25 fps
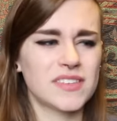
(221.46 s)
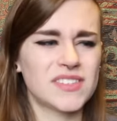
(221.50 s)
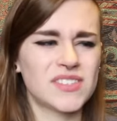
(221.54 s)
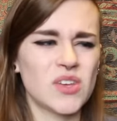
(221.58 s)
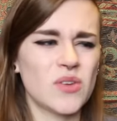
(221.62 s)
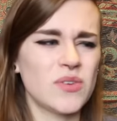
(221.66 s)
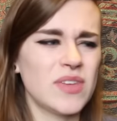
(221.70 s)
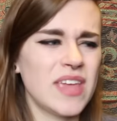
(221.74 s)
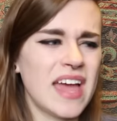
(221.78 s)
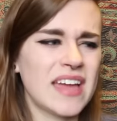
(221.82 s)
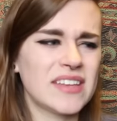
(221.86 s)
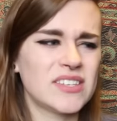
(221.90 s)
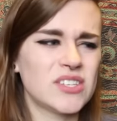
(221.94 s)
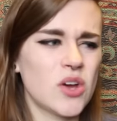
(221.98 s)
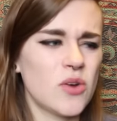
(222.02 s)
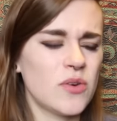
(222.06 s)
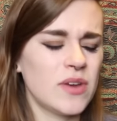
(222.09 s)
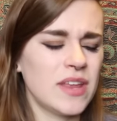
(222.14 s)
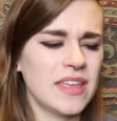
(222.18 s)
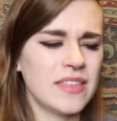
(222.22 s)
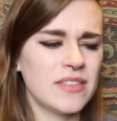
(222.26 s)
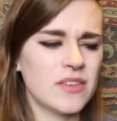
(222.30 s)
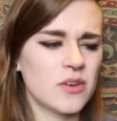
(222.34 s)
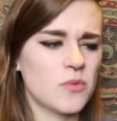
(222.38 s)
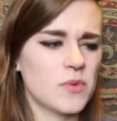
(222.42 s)
so yeah,
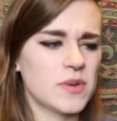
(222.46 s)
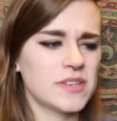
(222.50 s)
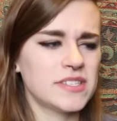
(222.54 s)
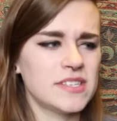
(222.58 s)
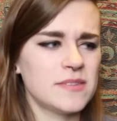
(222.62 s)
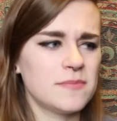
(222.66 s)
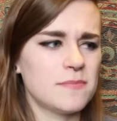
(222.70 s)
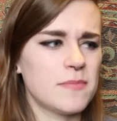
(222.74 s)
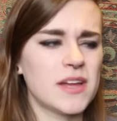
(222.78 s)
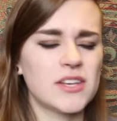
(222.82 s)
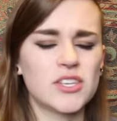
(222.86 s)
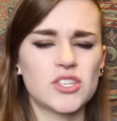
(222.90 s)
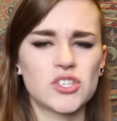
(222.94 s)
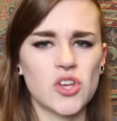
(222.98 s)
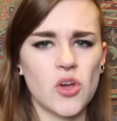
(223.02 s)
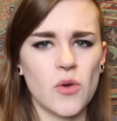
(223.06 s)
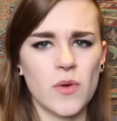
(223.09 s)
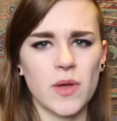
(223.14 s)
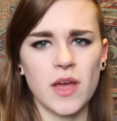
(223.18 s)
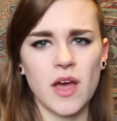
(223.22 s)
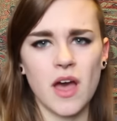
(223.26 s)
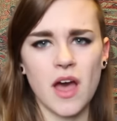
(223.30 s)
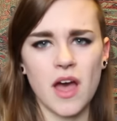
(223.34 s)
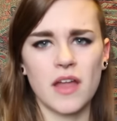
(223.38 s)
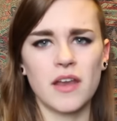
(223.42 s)
Tony, there wasn't much
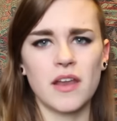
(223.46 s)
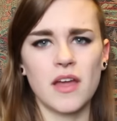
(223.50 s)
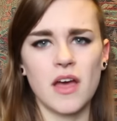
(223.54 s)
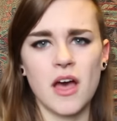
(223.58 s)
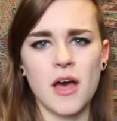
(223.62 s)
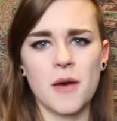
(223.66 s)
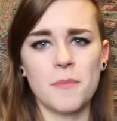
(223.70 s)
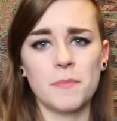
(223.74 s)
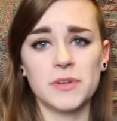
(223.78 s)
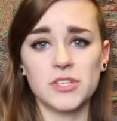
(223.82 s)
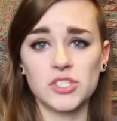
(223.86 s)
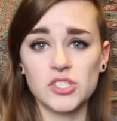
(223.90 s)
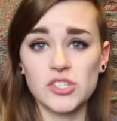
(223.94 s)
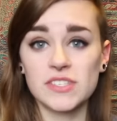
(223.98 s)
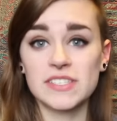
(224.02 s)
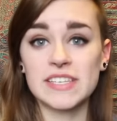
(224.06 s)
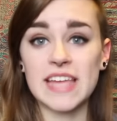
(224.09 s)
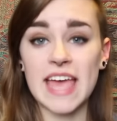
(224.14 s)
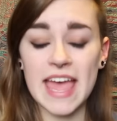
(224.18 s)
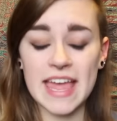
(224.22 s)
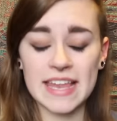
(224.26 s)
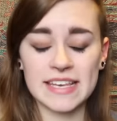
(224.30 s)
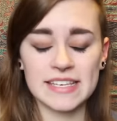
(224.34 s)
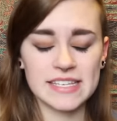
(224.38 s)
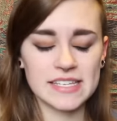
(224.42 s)
going on, um, but just
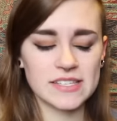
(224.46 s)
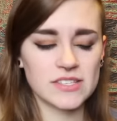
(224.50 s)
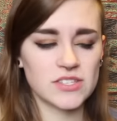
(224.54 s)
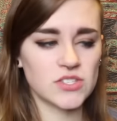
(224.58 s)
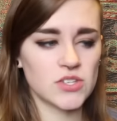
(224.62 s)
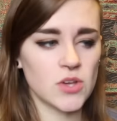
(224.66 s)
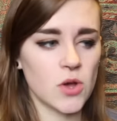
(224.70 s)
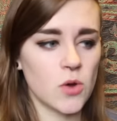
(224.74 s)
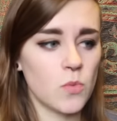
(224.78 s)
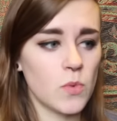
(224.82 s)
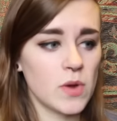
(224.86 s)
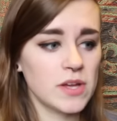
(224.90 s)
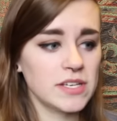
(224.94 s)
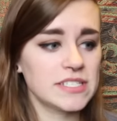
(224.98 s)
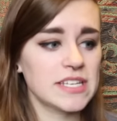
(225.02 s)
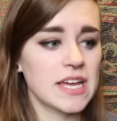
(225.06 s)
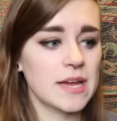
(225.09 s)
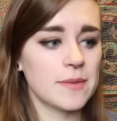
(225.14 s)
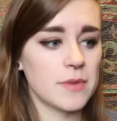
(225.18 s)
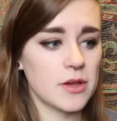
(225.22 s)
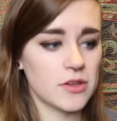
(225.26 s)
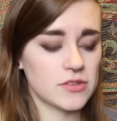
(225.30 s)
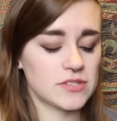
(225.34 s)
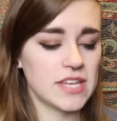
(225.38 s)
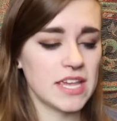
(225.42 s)
to end it, so one
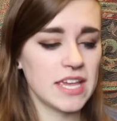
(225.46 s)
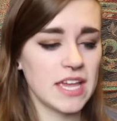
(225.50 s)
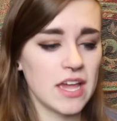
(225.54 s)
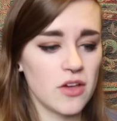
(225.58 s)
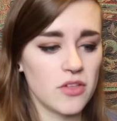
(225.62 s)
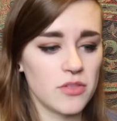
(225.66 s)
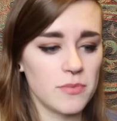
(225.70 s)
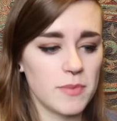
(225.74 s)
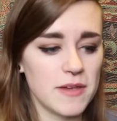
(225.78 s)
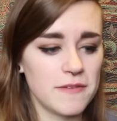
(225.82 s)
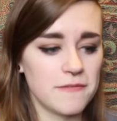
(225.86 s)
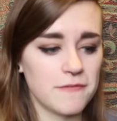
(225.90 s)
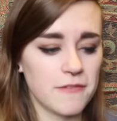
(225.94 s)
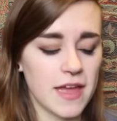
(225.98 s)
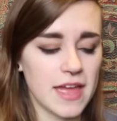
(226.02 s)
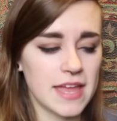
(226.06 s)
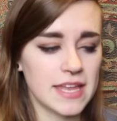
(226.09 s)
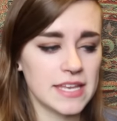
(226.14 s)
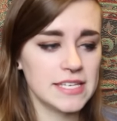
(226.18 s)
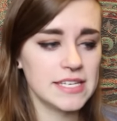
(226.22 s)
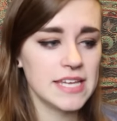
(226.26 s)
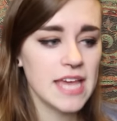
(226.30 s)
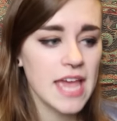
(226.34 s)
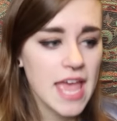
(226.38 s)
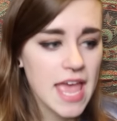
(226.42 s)
time I was hanging out with my
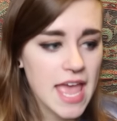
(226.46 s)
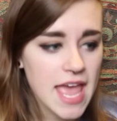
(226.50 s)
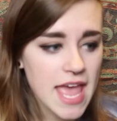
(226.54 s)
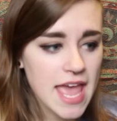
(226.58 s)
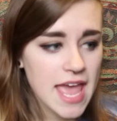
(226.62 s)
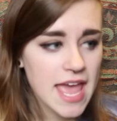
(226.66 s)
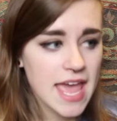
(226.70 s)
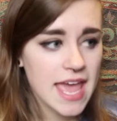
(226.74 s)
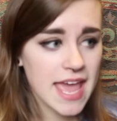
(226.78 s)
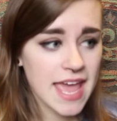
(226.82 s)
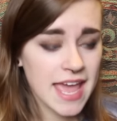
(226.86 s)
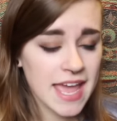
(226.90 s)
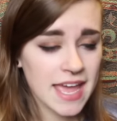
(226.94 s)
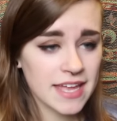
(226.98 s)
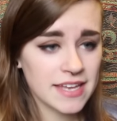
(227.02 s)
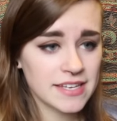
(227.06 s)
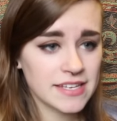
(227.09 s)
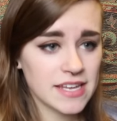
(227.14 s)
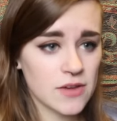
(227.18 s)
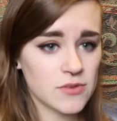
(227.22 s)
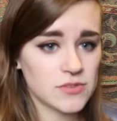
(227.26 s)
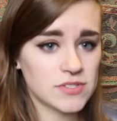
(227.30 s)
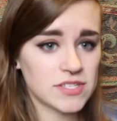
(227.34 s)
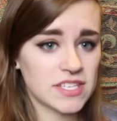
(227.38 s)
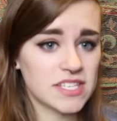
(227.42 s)
friend
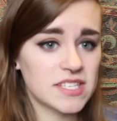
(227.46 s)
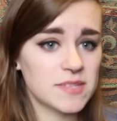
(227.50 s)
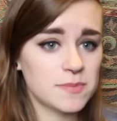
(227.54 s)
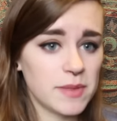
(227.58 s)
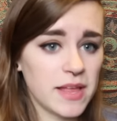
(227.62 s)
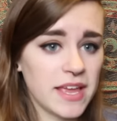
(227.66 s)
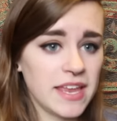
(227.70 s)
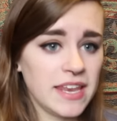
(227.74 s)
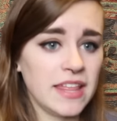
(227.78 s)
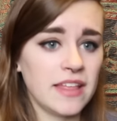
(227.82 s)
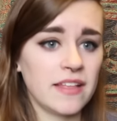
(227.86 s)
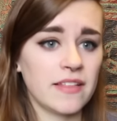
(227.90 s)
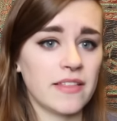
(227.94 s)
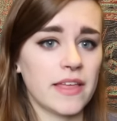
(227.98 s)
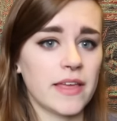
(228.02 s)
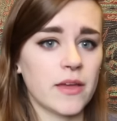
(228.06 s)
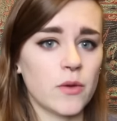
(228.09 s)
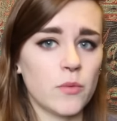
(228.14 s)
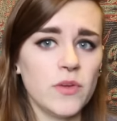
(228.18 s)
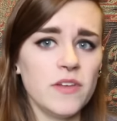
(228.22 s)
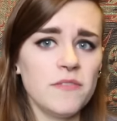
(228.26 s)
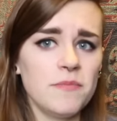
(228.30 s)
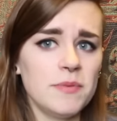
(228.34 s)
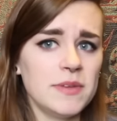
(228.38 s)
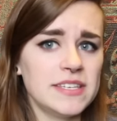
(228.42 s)
and I was explaining
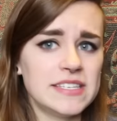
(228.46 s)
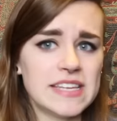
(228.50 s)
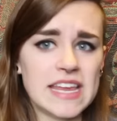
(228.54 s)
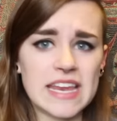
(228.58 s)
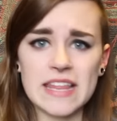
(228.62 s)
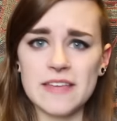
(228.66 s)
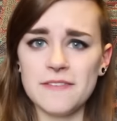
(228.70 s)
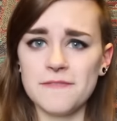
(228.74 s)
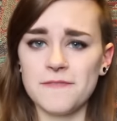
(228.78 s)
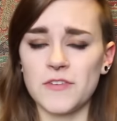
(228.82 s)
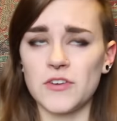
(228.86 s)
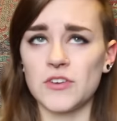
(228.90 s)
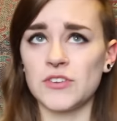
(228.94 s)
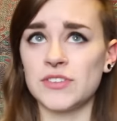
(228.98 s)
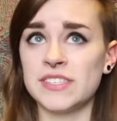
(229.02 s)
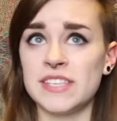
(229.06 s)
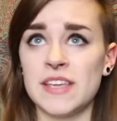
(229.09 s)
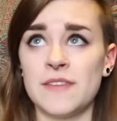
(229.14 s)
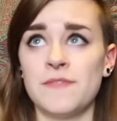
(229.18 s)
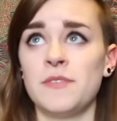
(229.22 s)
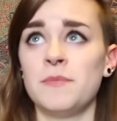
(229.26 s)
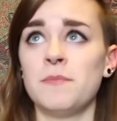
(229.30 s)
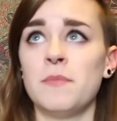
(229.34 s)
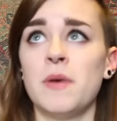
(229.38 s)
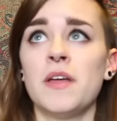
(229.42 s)
like, we've been dating for
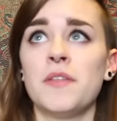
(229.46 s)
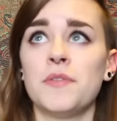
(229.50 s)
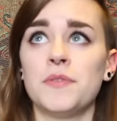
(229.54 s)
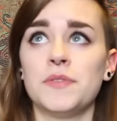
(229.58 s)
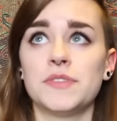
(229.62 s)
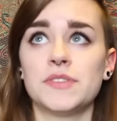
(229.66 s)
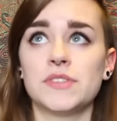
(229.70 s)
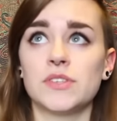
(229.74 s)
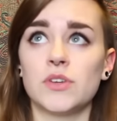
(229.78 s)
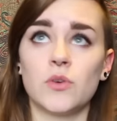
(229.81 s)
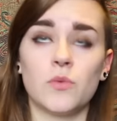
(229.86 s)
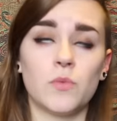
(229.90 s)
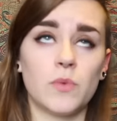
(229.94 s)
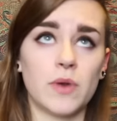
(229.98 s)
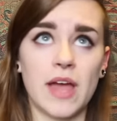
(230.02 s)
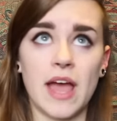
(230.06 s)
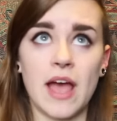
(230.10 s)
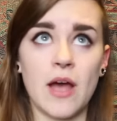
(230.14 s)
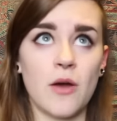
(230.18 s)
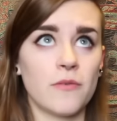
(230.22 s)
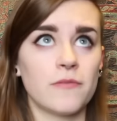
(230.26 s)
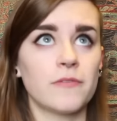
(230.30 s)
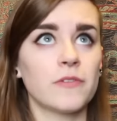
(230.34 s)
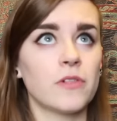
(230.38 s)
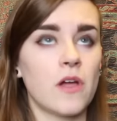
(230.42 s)
seven months or
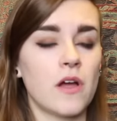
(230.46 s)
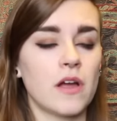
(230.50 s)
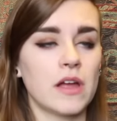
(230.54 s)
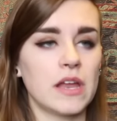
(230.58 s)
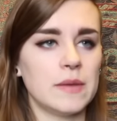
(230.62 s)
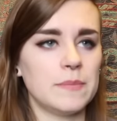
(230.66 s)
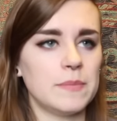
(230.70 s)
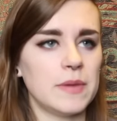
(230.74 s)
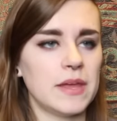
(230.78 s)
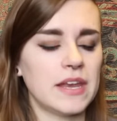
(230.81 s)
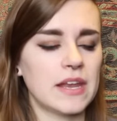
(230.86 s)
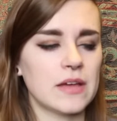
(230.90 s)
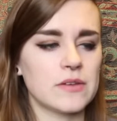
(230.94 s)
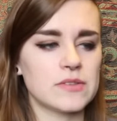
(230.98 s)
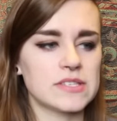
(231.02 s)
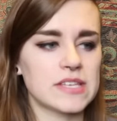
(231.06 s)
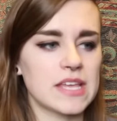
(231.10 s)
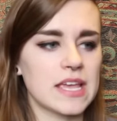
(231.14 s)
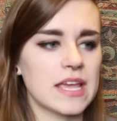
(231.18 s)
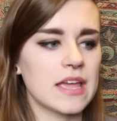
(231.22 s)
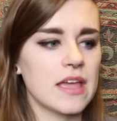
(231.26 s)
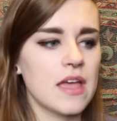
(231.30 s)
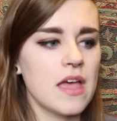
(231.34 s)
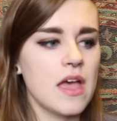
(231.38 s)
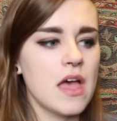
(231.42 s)
however long it'd been. I was
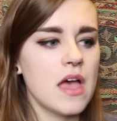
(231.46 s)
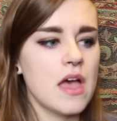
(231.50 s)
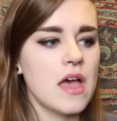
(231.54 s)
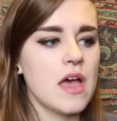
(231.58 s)
like,